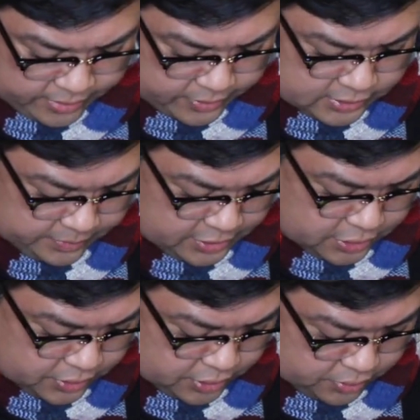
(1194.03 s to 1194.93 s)
Anyways, let me
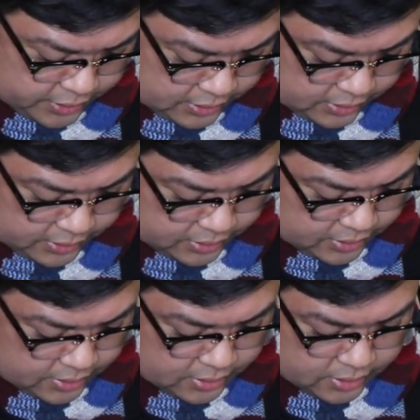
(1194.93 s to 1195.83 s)
show you quickly
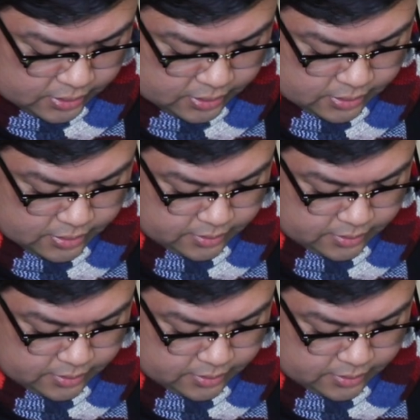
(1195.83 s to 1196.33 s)
the